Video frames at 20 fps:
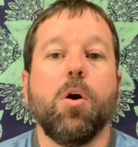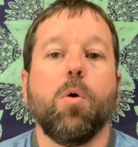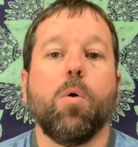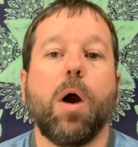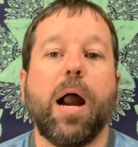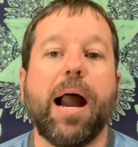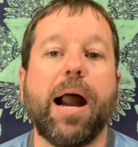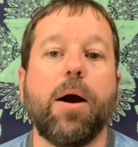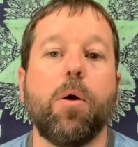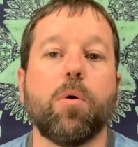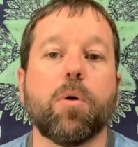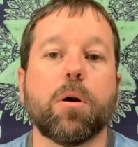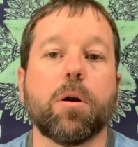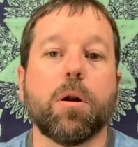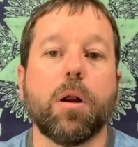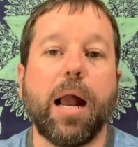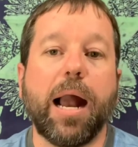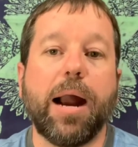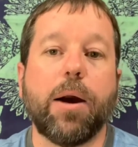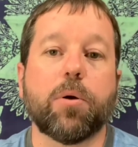
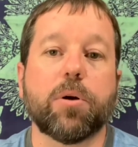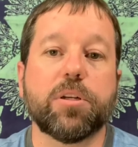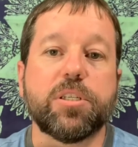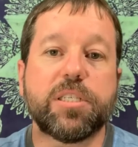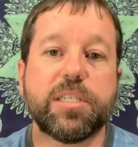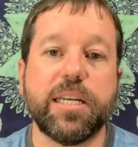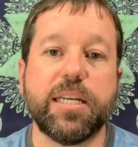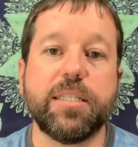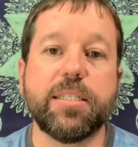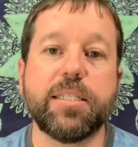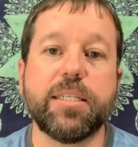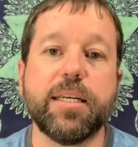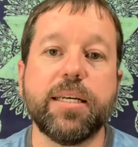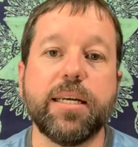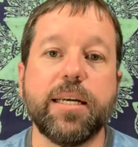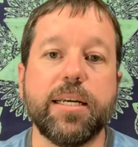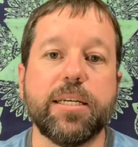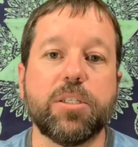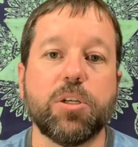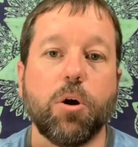our sensing
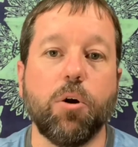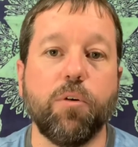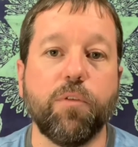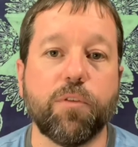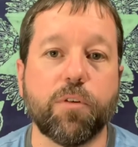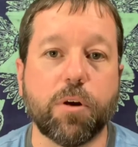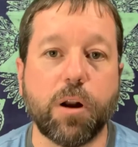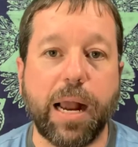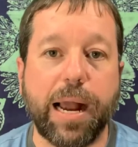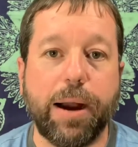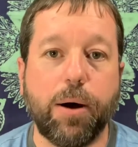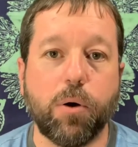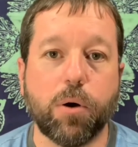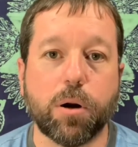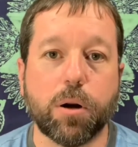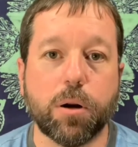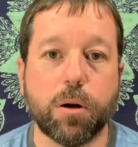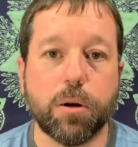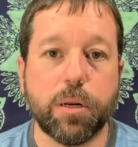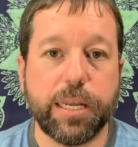is over
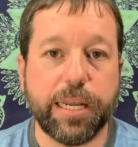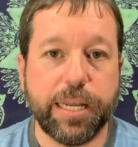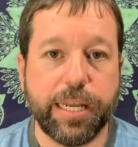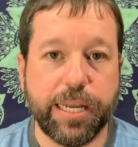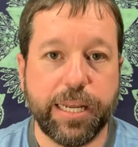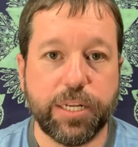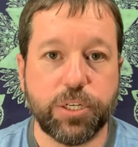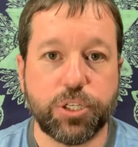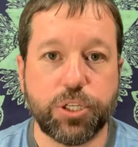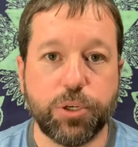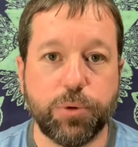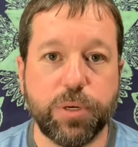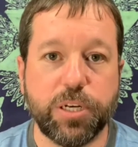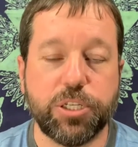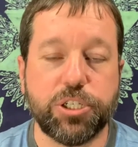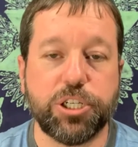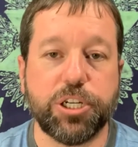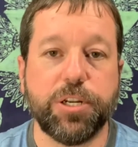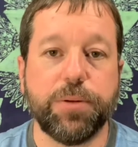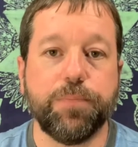our
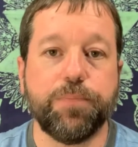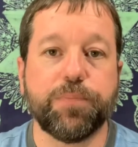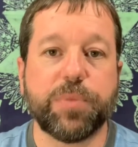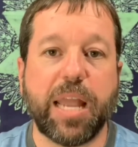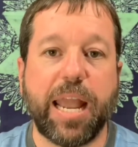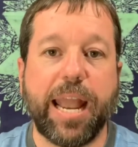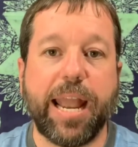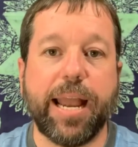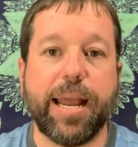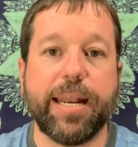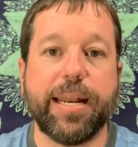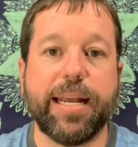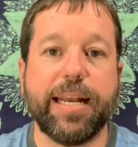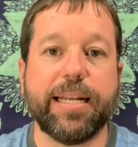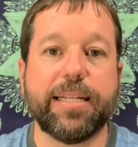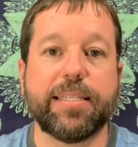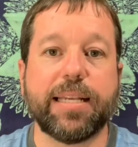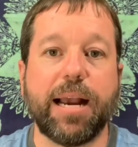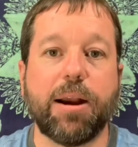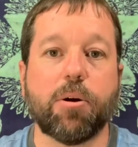intuition, and
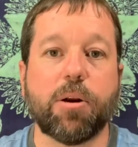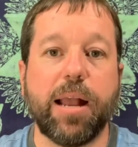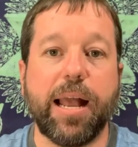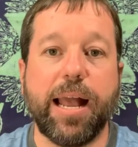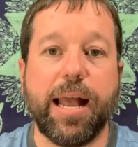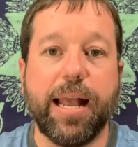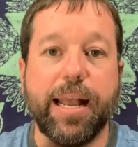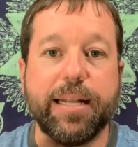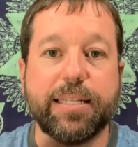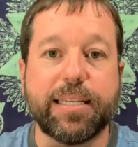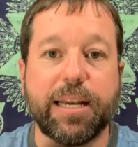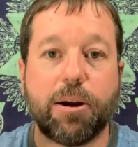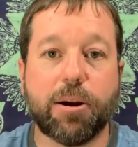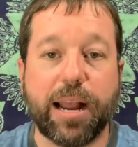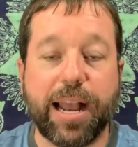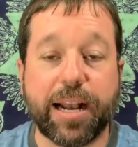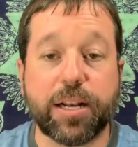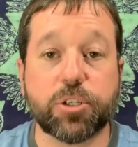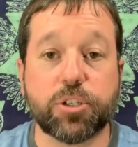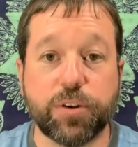it's our
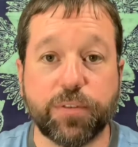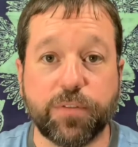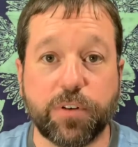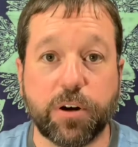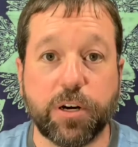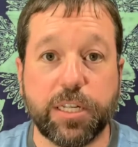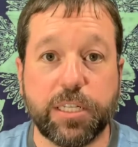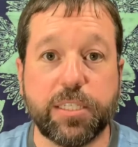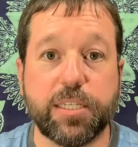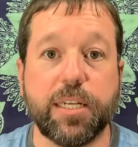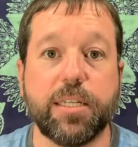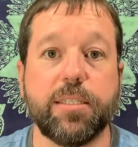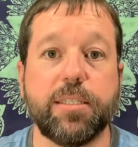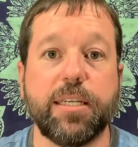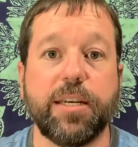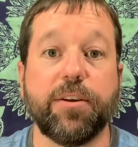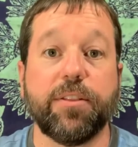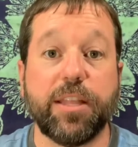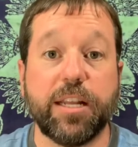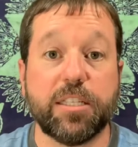extroverted
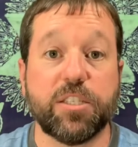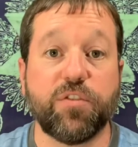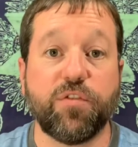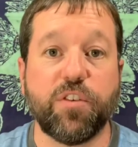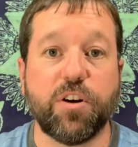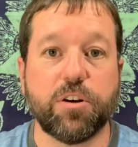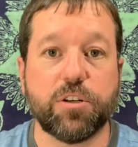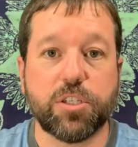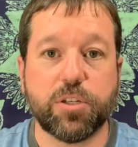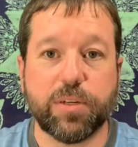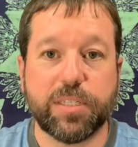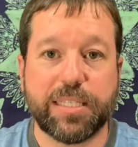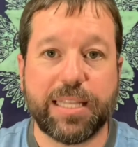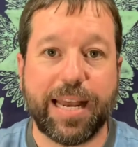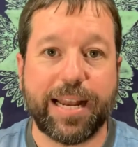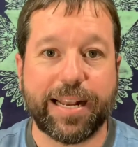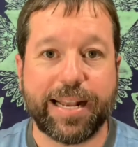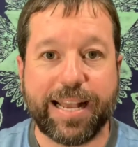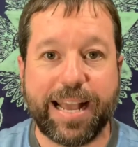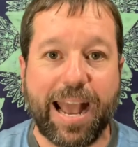sensing that's first. So it's
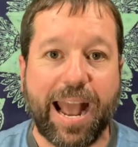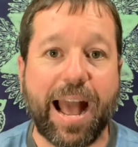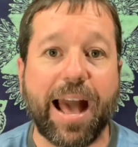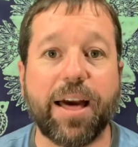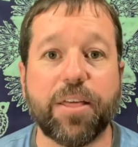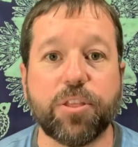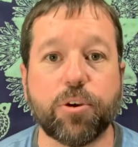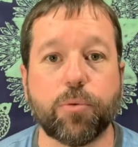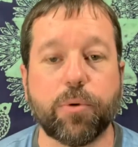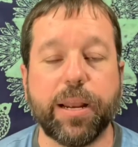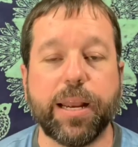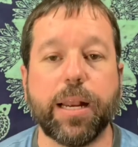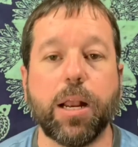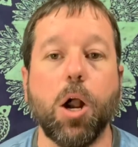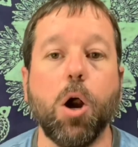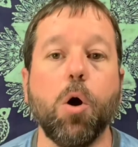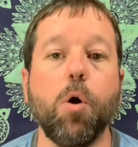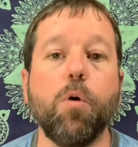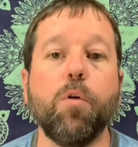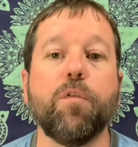that gathering
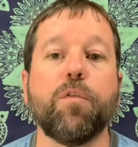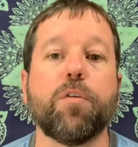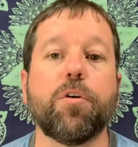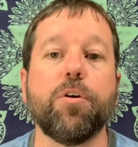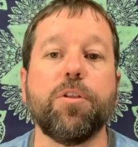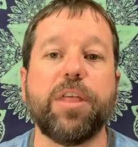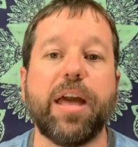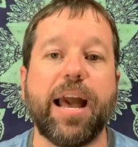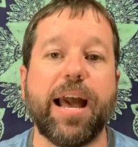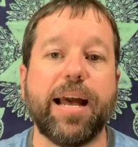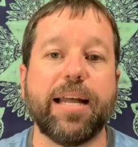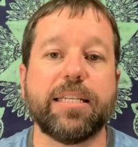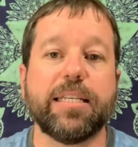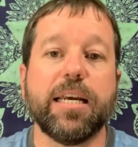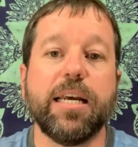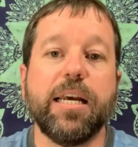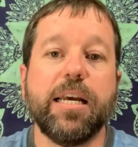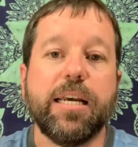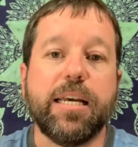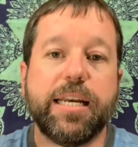over that
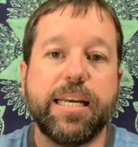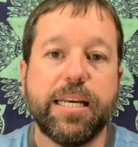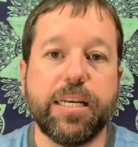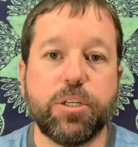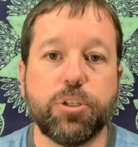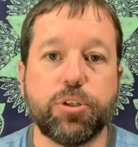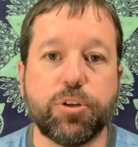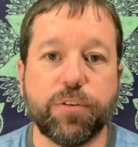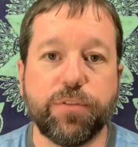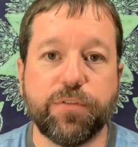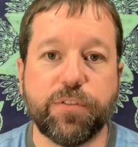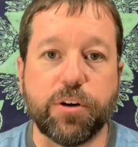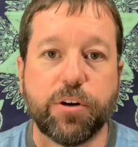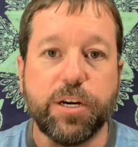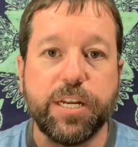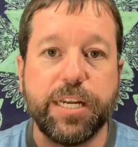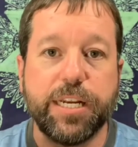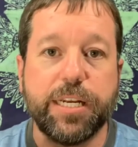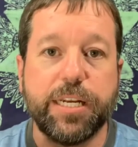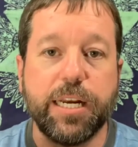
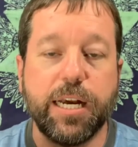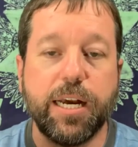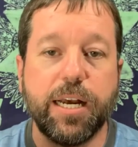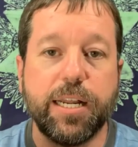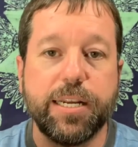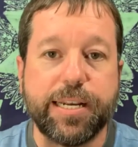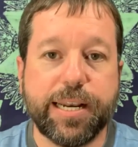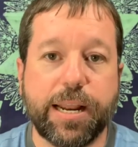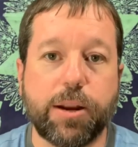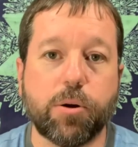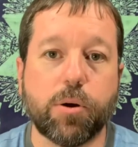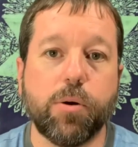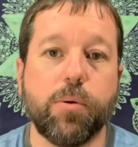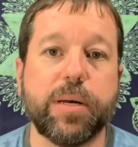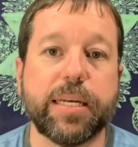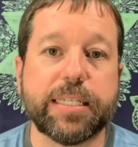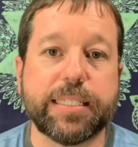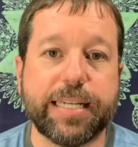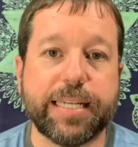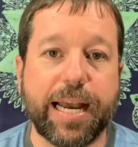introverted
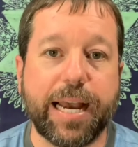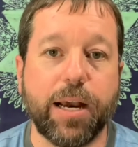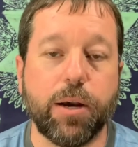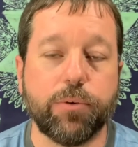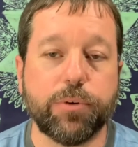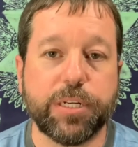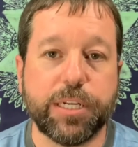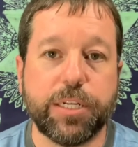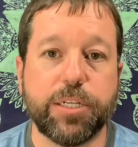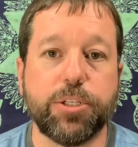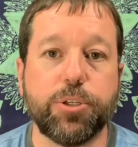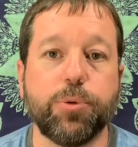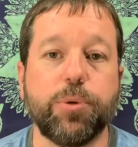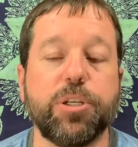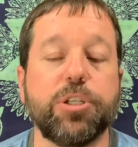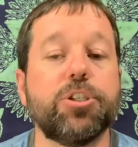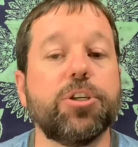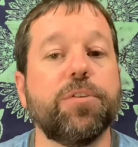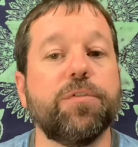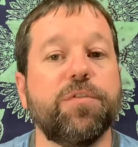narrowing down
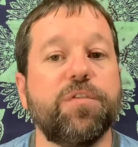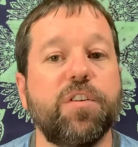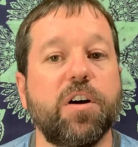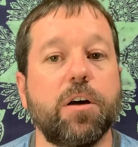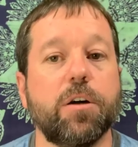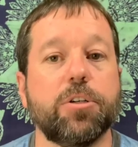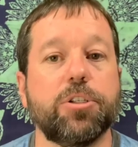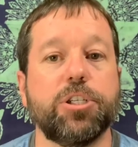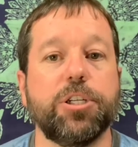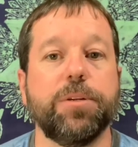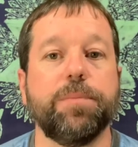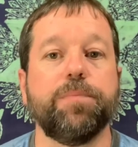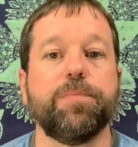intuition function.